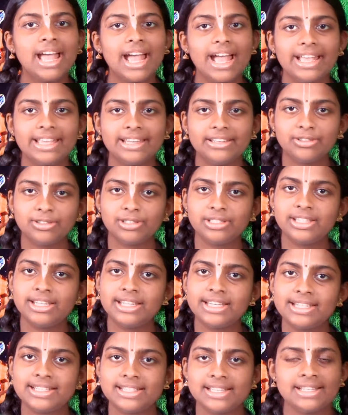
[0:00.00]
I told
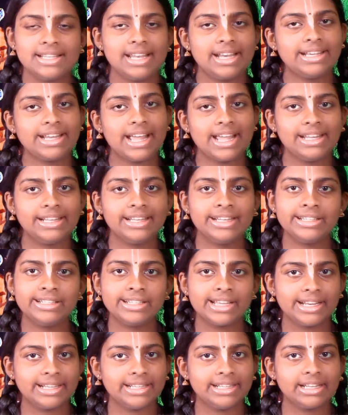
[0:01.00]
the reason that I
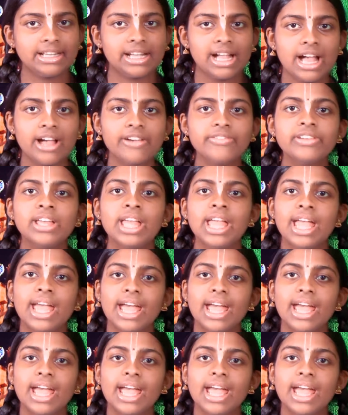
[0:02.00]
didn't get a calf.